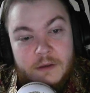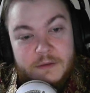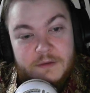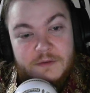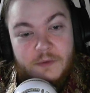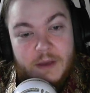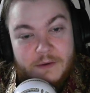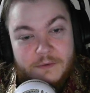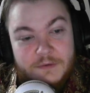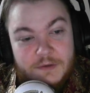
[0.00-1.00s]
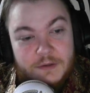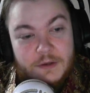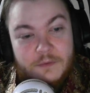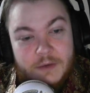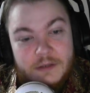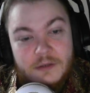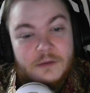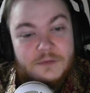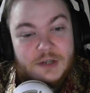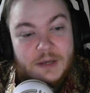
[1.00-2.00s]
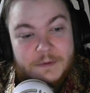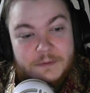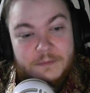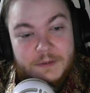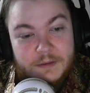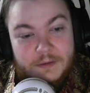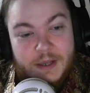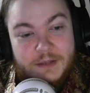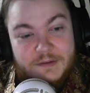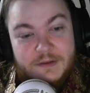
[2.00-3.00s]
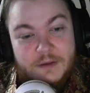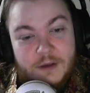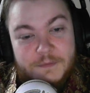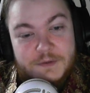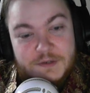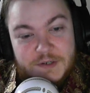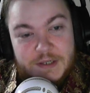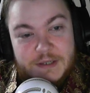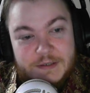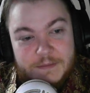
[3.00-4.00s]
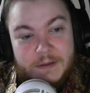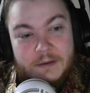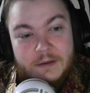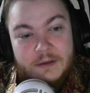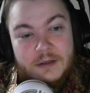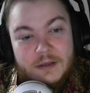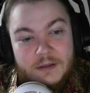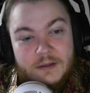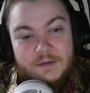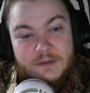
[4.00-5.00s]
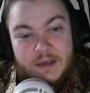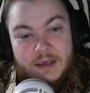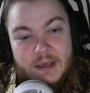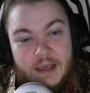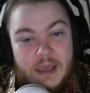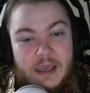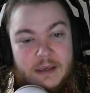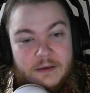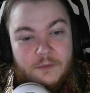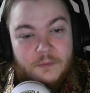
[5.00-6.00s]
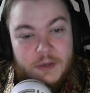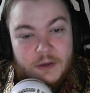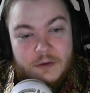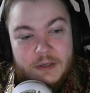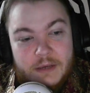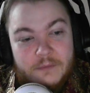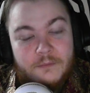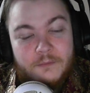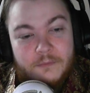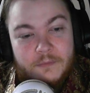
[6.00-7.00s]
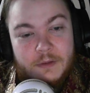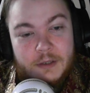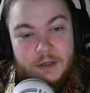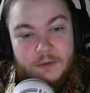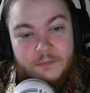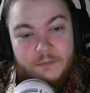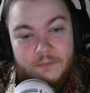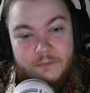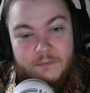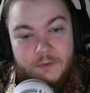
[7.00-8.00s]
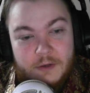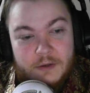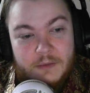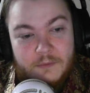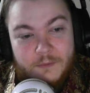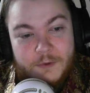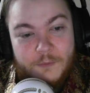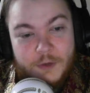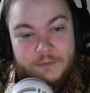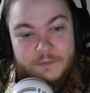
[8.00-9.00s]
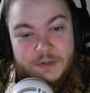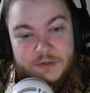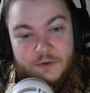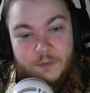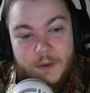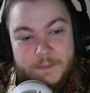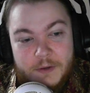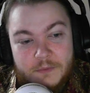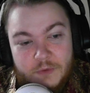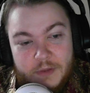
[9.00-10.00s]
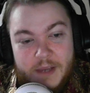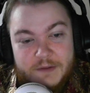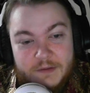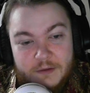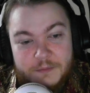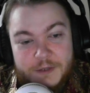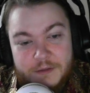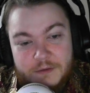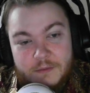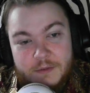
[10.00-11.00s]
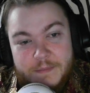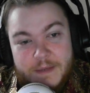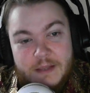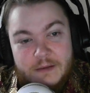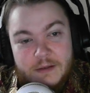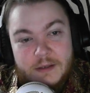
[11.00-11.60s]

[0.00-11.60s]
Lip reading: these crowds. You know, I do love shopping, but the lines in the competition get to me. It's like, hey, we all get what we want if we just cooperate and relax a little bit. Know what I mean?